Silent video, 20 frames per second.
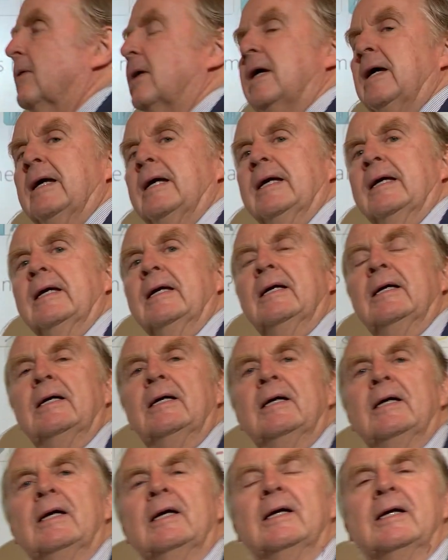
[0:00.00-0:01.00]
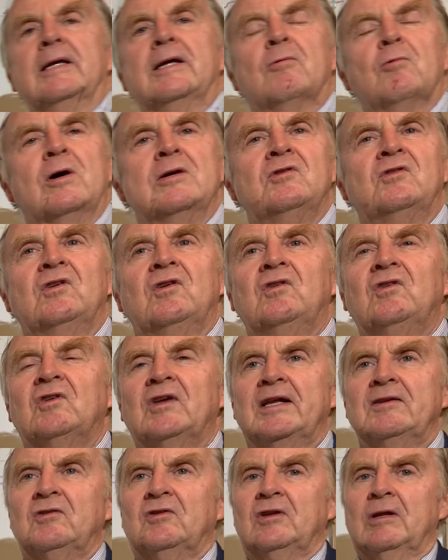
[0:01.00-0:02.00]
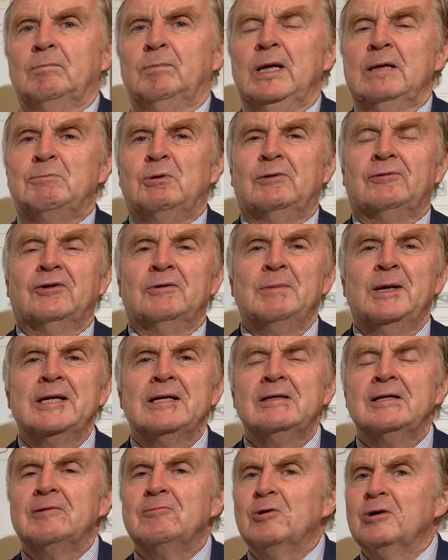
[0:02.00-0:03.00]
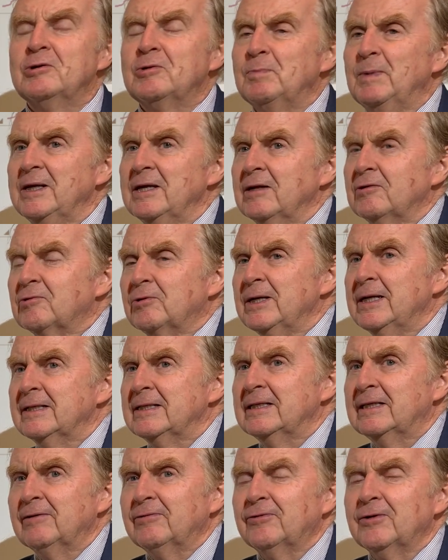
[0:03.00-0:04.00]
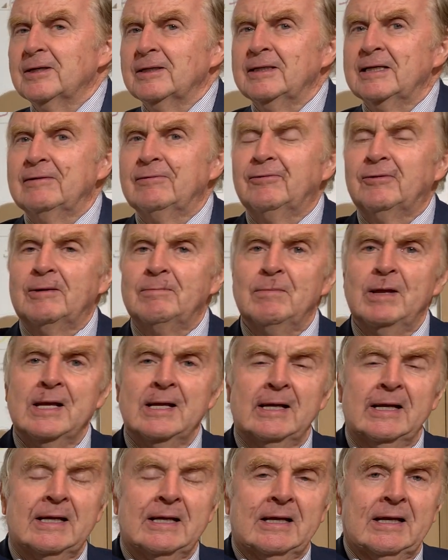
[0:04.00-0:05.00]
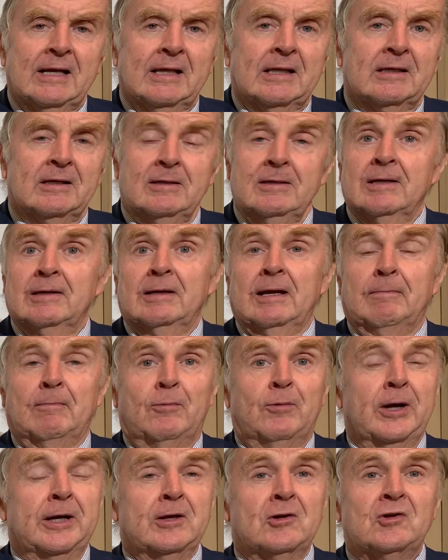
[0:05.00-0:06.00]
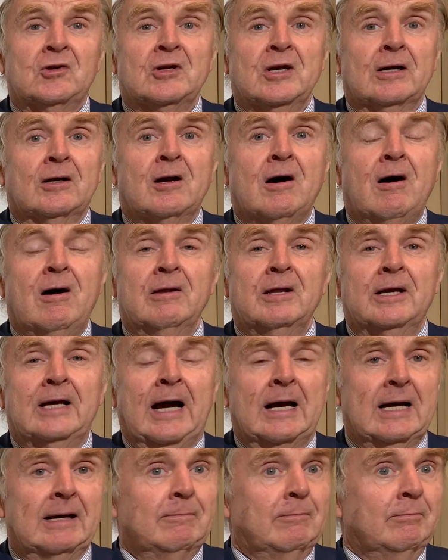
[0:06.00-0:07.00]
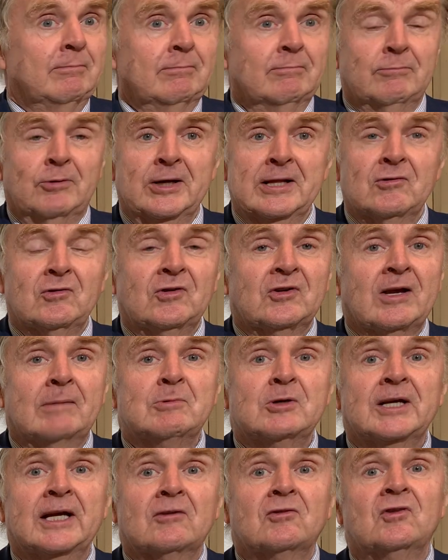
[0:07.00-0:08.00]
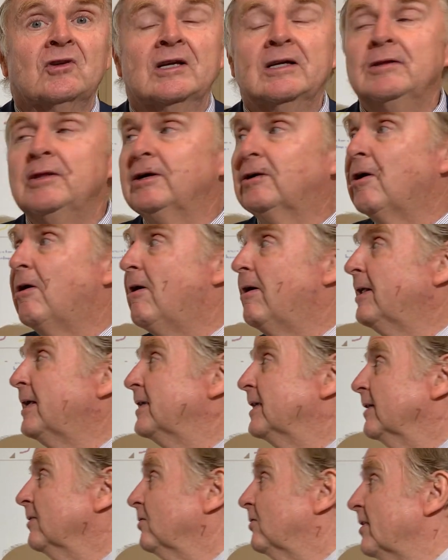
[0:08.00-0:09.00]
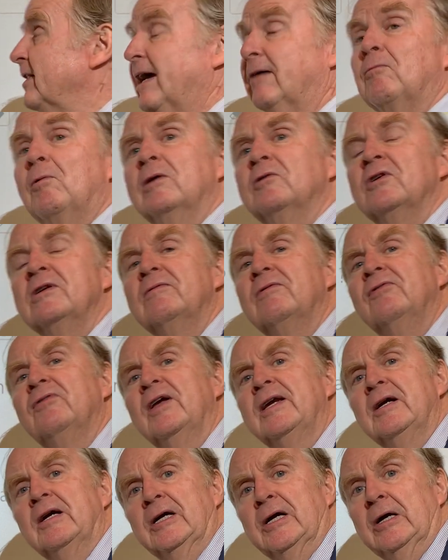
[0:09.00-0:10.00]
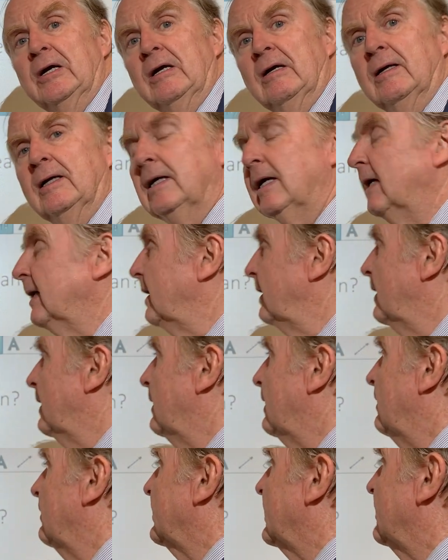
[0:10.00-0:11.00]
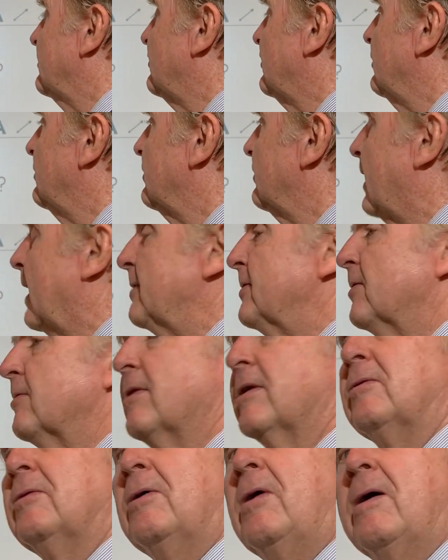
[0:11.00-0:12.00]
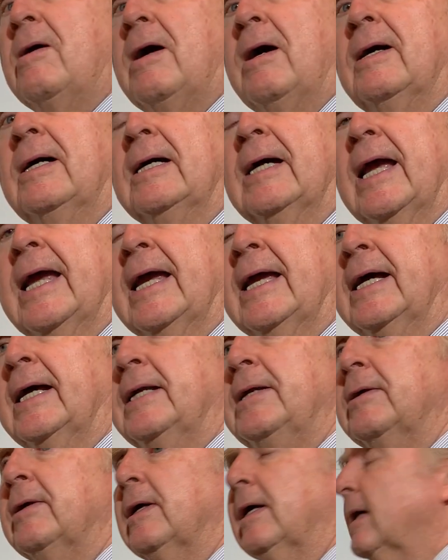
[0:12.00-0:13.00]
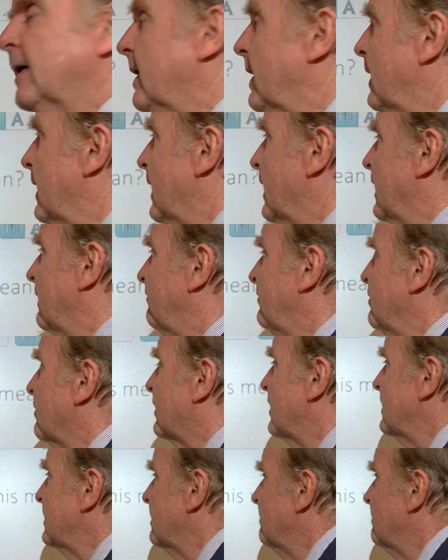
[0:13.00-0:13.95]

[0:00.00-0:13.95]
Okay. There was this sense that people from England were being treated differently from the British subjects in the colonies, and that wasn't fair. Okay, so under the law, and if you think